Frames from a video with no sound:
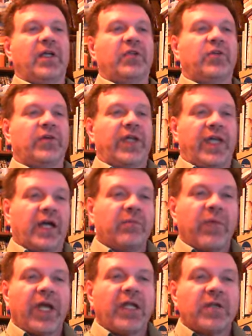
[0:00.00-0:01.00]
Do your
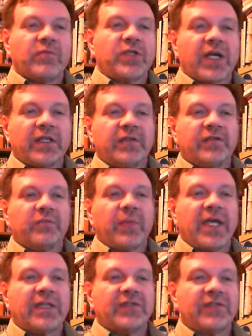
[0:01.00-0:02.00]
campaign objectives
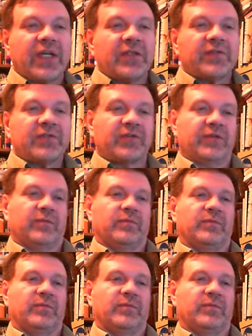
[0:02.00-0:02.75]
make sense?